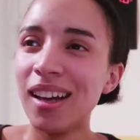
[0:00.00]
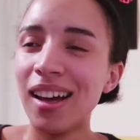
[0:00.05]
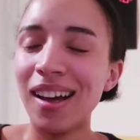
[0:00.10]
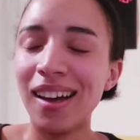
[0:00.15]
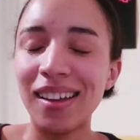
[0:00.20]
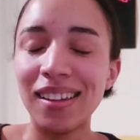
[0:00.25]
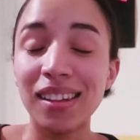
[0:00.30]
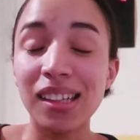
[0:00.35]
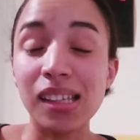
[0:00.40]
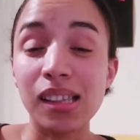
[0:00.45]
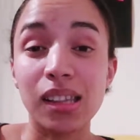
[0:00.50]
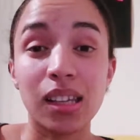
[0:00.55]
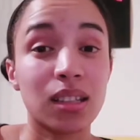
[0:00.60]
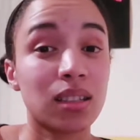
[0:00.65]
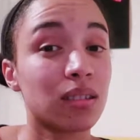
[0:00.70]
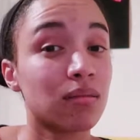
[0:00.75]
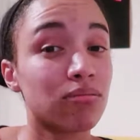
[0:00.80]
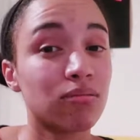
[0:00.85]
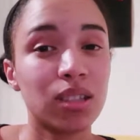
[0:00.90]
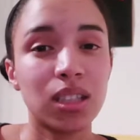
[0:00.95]
And
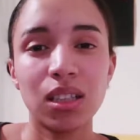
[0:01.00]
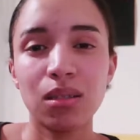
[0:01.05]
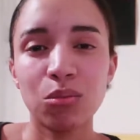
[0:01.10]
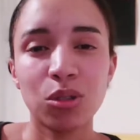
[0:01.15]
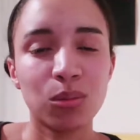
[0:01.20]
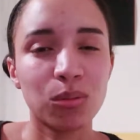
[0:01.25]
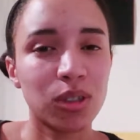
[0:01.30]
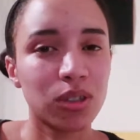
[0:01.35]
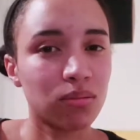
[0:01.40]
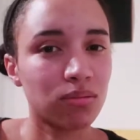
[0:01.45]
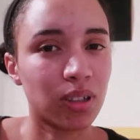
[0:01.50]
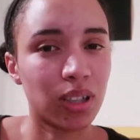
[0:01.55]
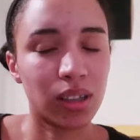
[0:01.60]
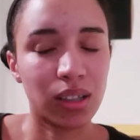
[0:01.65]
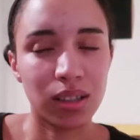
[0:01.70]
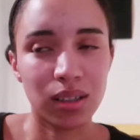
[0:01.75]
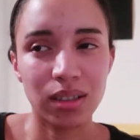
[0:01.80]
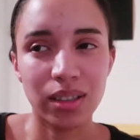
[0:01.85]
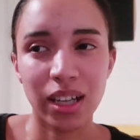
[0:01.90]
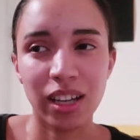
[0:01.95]
there's really moments where
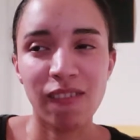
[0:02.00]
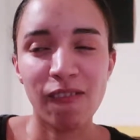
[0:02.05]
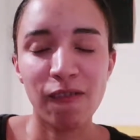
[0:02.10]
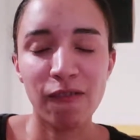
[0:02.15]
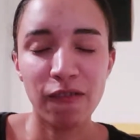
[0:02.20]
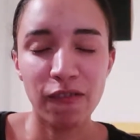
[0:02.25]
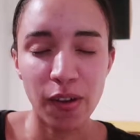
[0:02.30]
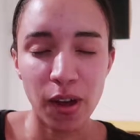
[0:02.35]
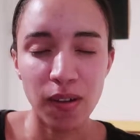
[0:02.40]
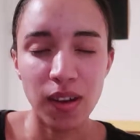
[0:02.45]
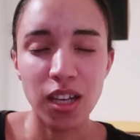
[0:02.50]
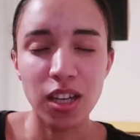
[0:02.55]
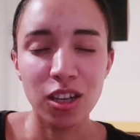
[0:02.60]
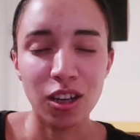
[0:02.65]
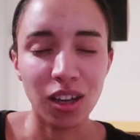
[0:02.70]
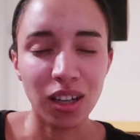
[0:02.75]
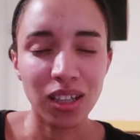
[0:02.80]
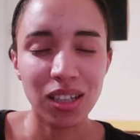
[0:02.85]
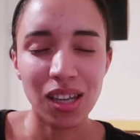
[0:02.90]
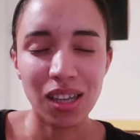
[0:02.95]
there's like very
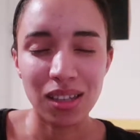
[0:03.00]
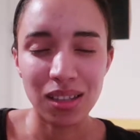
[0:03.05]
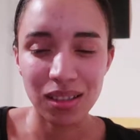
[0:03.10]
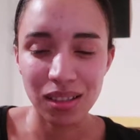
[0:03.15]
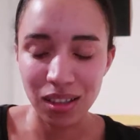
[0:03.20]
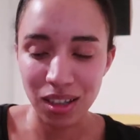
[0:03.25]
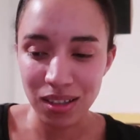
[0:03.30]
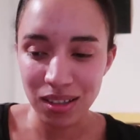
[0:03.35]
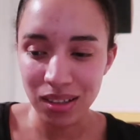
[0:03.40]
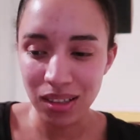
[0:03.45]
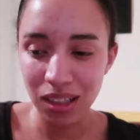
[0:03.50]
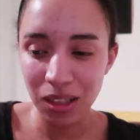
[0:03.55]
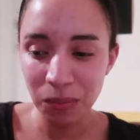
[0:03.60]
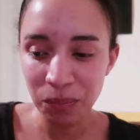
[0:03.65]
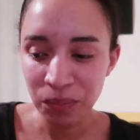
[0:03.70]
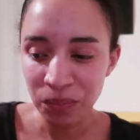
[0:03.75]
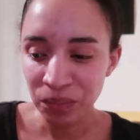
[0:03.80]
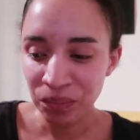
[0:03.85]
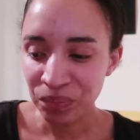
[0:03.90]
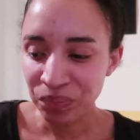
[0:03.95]
yucky and
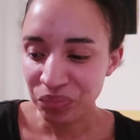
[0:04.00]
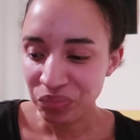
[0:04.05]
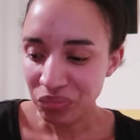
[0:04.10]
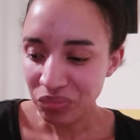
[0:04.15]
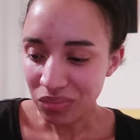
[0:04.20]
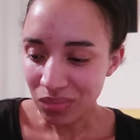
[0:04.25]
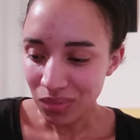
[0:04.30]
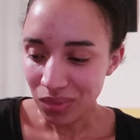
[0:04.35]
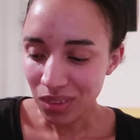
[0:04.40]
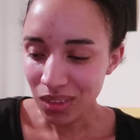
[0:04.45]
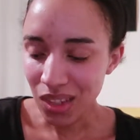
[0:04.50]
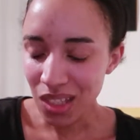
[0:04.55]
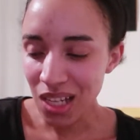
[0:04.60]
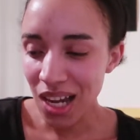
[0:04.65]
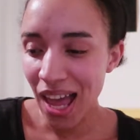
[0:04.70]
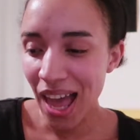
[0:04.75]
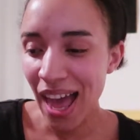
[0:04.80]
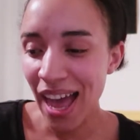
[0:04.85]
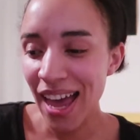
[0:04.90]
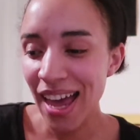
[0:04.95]
disgusting.
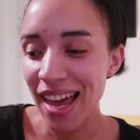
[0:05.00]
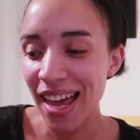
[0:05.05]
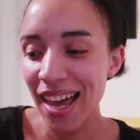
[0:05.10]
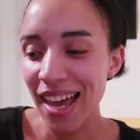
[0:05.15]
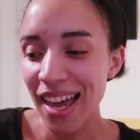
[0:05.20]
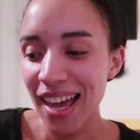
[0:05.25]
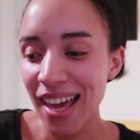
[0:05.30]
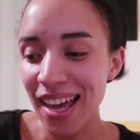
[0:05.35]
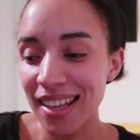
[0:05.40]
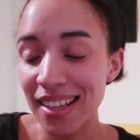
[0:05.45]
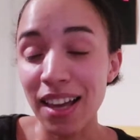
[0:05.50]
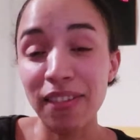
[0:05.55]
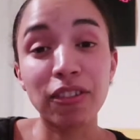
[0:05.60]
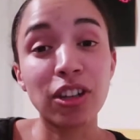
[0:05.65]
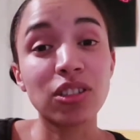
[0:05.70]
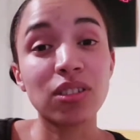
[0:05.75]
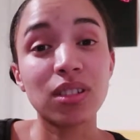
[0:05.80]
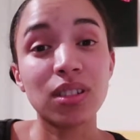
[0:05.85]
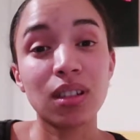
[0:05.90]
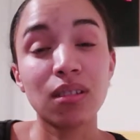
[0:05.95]
And I've
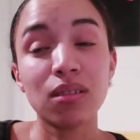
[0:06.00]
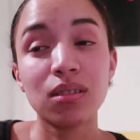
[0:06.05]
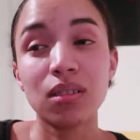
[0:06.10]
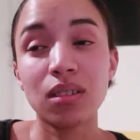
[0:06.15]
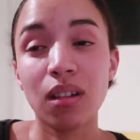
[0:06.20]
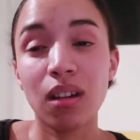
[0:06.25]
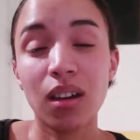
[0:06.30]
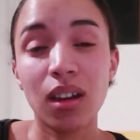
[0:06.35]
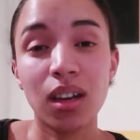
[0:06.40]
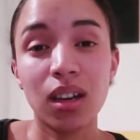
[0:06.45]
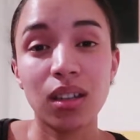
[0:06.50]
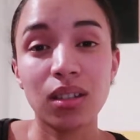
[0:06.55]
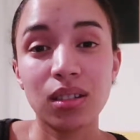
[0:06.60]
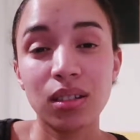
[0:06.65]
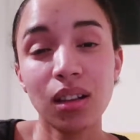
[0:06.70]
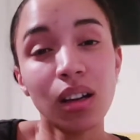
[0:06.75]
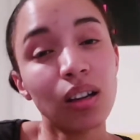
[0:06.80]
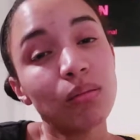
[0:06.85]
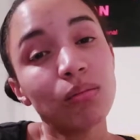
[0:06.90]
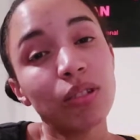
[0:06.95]
got to say also,
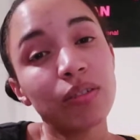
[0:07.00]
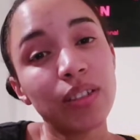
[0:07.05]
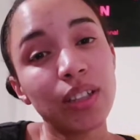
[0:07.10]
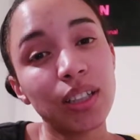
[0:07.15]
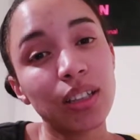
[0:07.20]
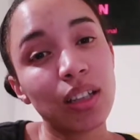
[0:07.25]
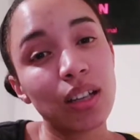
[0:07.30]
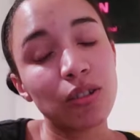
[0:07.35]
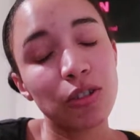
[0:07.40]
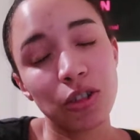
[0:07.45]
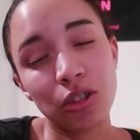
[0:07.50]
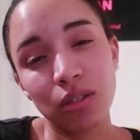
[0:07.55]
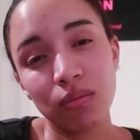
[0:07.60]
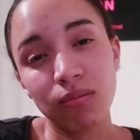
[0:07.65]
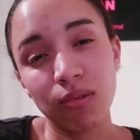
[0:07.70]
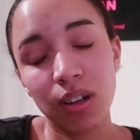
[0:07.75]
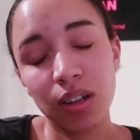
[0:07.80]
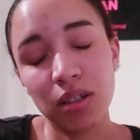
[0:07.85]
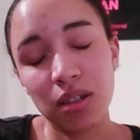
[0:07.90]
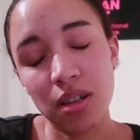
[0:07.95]
it's not a movie that you should
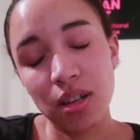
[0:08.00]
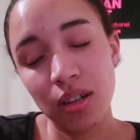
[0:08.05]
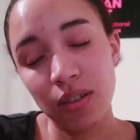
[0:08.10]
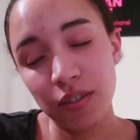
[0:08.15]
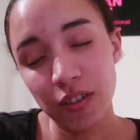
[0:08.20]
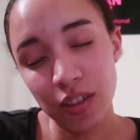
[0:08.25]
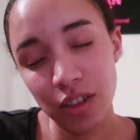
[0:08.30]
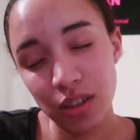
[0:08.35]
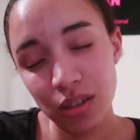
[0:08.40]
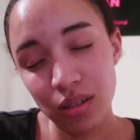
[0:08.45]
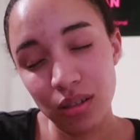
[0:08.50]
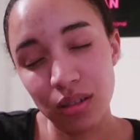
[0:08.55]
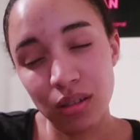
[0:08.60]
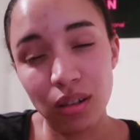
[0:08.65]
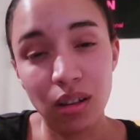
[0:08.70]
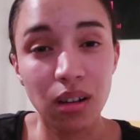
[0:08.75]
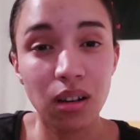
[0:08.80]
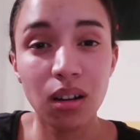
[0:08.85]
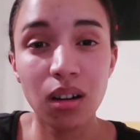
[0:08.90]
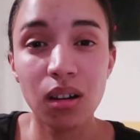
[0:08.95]
watch if you
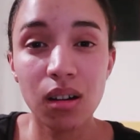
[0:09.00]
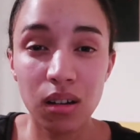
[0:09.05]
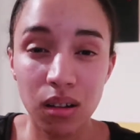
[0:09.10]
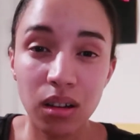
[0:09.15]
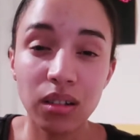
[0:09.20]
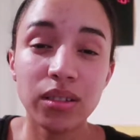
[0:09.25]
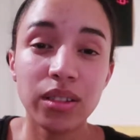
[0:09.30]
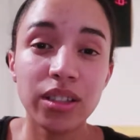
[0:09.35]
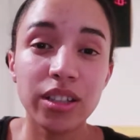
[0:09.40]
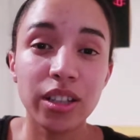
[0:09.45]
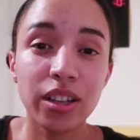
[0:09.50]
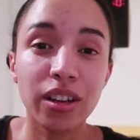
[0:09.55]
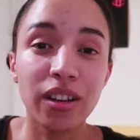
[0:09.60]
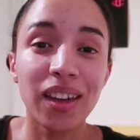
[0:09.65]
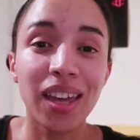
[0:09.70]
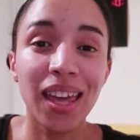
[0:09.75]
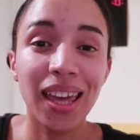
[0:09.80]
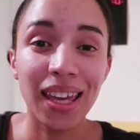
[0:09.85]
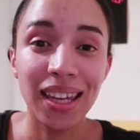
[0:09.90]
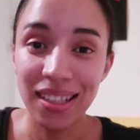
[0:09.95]
are
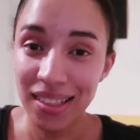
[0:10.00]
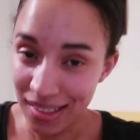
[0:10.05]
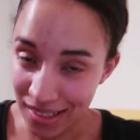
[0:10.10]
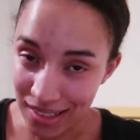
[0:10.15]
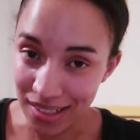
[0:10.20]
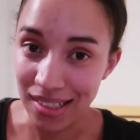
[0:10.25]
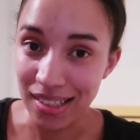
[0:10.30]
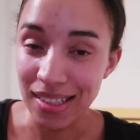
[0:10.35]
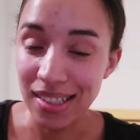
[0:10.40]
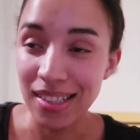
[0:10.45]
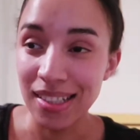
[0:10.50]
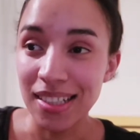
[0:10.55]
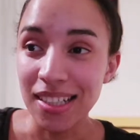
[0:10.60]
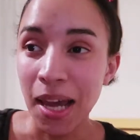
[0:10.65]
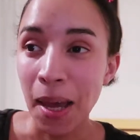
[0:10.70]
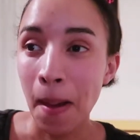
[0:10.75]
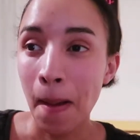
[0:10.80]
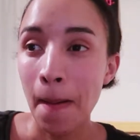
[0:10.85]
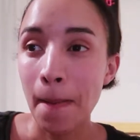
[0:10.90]
under 18.